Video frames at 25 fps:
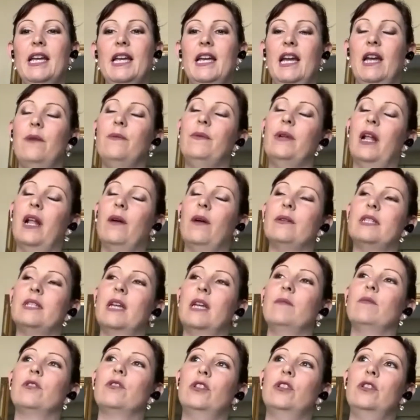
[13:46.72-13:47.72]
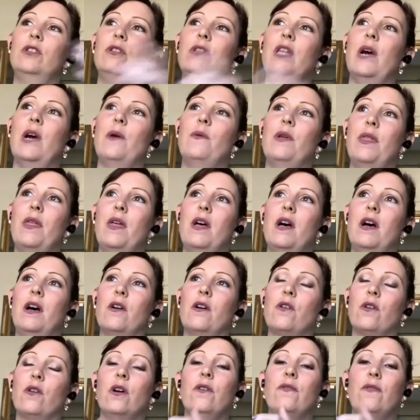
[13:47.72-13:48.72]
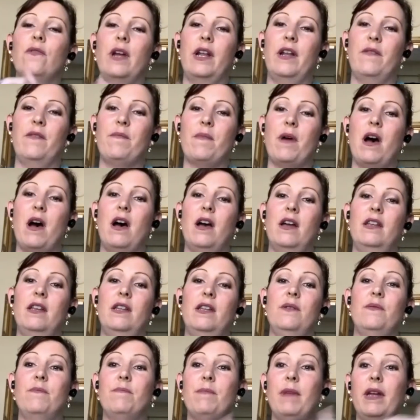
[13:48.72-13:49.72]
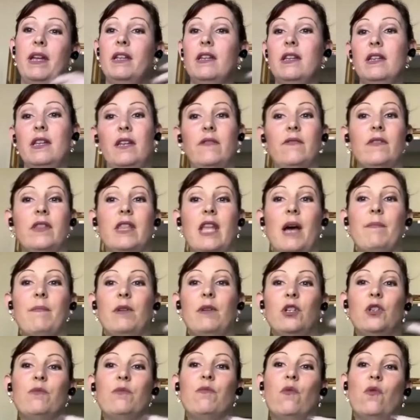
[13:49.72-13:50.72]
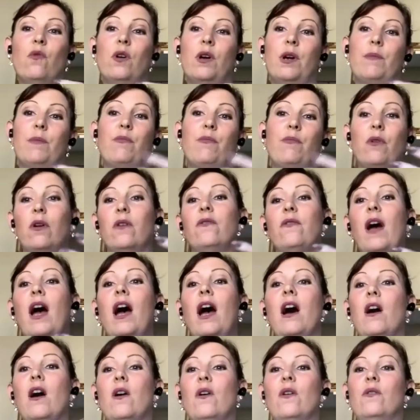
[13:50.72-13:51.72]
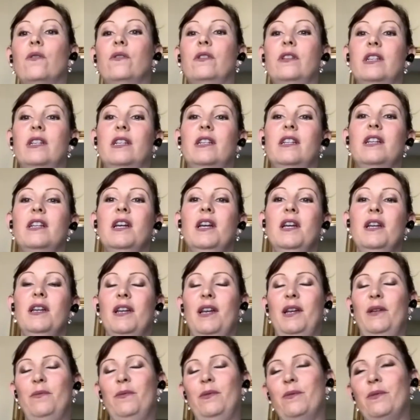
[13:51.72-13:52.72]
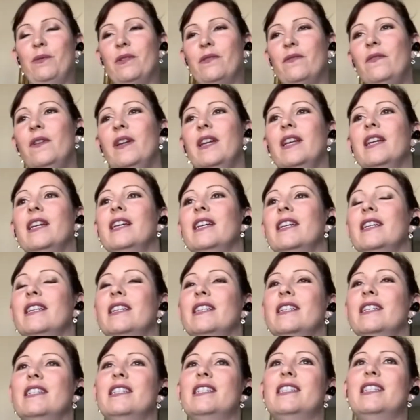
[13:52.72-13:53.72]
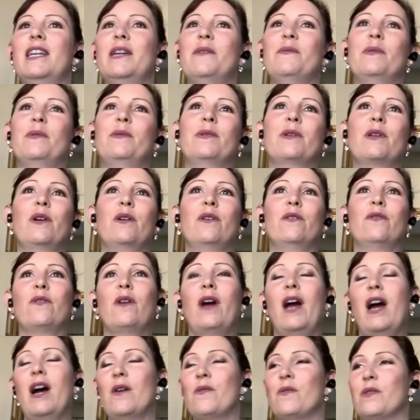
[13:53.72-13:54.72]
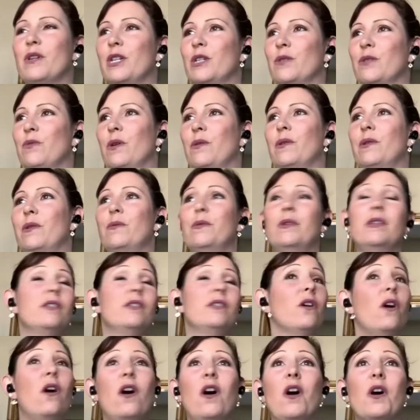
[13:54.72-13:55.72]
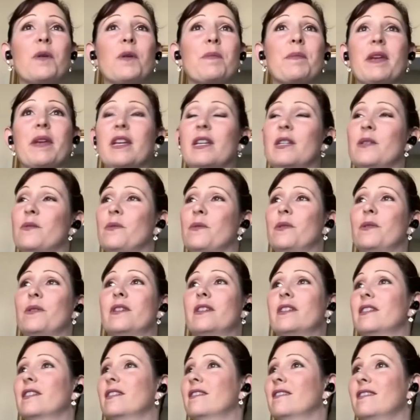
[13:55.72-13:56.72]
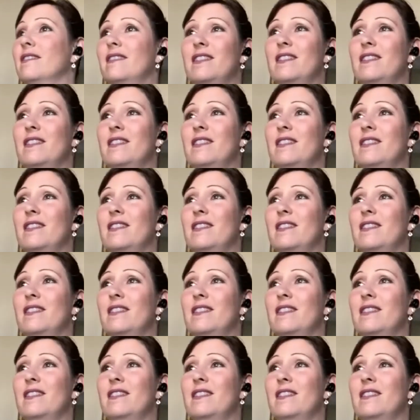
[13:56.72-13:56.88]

And when I was able to do that with a girlfriend of mine, it made it even that much more profound. And we would vent, and we would go for hours where we wouldn't talk, because we were,